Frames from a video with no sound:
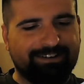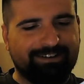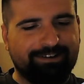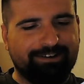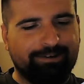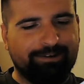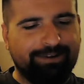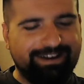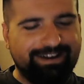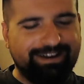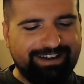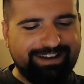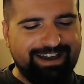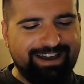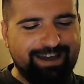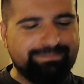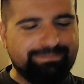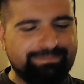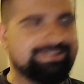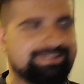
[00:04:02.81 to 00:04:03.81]
What
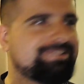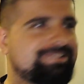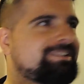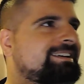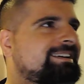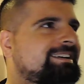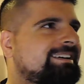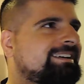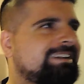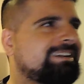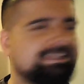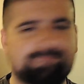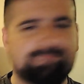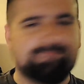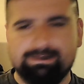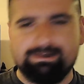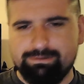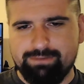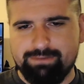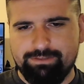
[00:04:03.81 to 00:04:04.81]
happened? It's
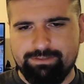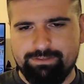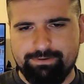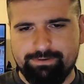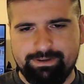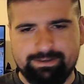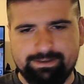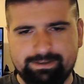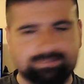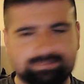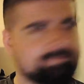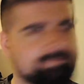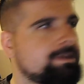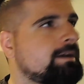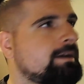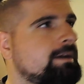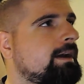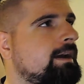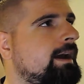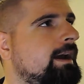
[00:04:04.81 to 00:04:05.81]
probably my 3DS.
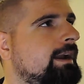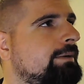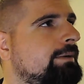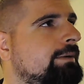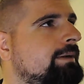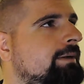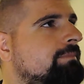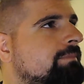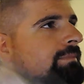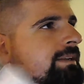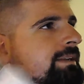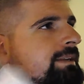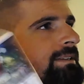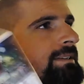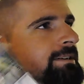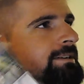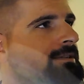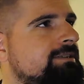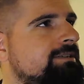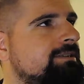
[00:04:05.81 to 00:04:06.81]
Anyway, but
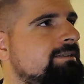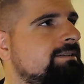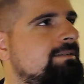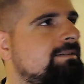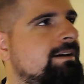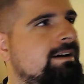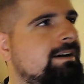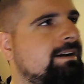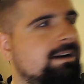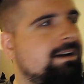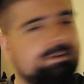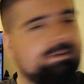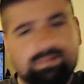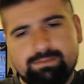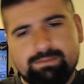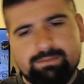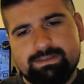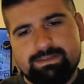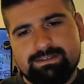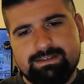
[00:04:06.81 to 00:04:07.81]
seriously, I really
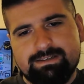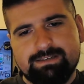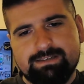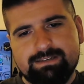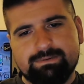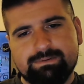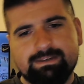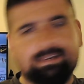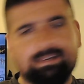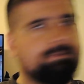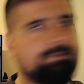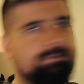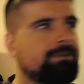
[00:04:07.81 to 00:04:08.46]
miss the days when they gave you